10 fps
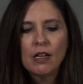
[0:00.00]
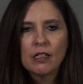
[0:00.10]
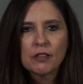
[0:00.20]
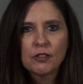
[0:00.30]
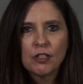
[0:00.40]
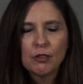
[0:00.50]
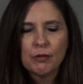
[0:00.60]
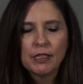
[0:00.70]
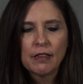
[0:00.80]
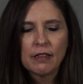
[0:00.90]
I'll start
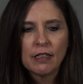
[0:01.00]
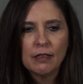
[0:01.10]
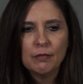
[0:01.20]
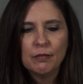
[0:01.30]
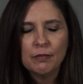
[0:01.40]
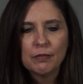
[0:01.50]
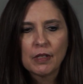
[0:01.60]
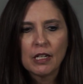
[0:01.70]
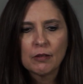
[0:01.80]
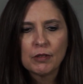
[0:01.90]
with
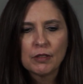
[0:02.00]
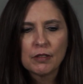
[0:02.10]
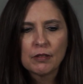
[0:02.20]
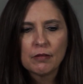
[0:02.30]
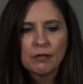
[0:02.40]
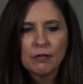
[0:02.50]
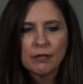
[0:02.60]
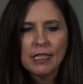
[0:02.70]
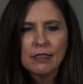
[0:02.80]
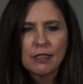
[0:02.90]
I was
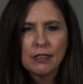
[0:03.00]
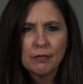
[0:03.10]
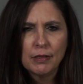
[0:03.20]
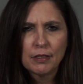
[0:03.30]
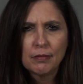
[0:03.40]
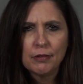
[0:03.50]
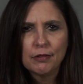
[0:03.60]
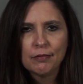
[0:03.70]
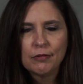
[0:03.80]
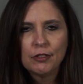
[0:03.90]
raised in an
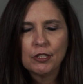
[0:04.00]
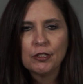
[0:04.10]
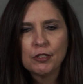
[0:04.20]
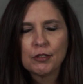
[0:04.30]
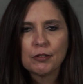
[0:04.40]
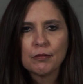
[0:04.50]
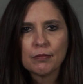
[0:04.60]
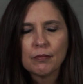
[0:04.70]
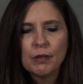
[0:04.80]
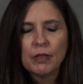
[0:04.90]
Episcopal church, or
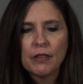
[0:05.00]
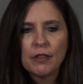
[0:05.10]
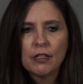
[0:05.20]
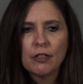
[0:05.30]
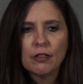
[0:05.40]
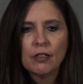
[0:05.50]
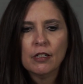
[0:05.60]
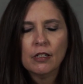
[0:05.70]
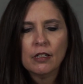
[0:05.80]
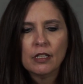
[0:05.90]
we went there
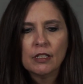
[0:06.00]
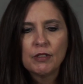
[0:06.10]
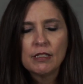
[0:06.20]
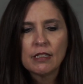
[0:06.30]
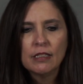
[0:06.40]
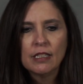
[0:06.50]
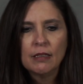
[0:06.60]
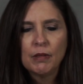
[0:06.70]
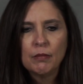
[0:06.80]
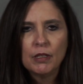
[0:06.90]
every Sunday,
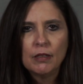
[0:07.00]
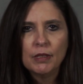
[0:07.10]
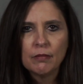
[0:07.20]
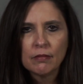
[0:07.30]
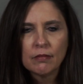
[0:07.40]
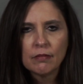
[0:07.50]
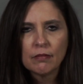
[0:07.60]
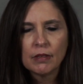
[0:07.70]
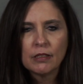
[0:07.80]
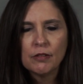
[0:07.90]
my mom and
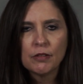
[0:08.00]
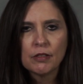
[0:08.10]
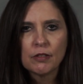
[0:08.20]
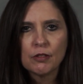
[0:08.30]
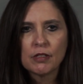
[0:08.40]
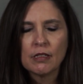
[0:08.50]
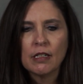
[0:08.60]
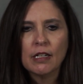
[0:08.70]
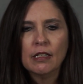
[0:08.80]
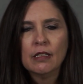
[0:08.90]
my two sisters and
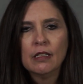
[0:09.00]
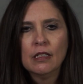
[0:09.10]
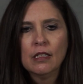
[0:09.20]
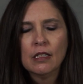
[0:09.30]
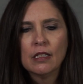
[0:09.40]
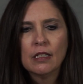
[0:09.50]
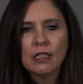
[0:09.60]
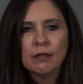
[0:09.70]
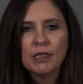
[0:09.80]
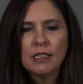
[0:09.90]
I.
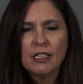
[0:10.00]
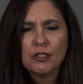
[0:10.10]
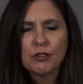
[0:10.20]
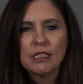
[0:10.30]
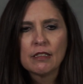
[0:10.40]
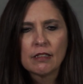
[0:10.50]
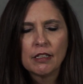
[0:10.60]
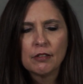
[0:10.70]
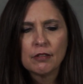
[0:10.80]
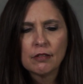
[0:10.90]
My dad joined us
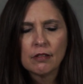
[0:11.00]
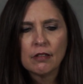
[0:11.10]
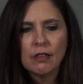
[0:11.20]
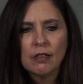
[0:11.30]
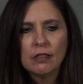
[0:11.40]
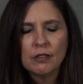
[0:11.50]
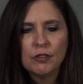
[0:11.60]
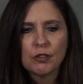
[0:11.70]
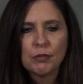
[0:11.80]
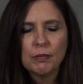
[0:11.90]
later on as
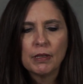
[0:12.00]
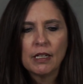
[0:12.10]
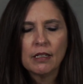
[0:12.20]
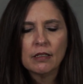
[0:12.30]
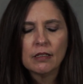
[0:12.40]
years went by.